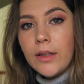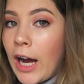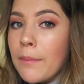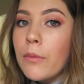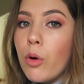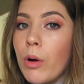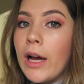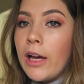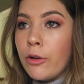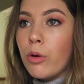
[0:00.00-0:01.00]
I'm
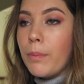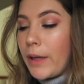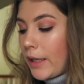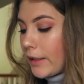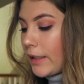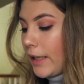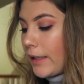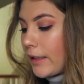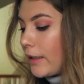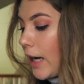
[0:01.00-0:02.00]
an au pair in
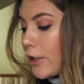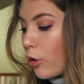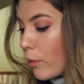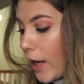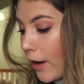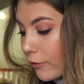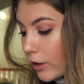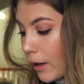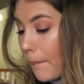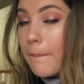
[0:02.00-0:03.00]
Connecticut. I don't have to
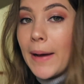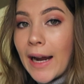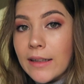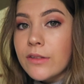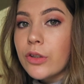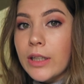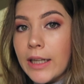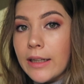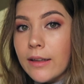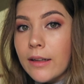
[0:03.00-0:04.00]
come back to
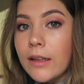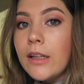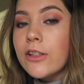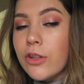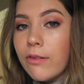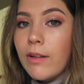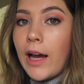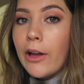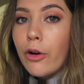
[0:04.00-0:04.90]
Connecticut to fly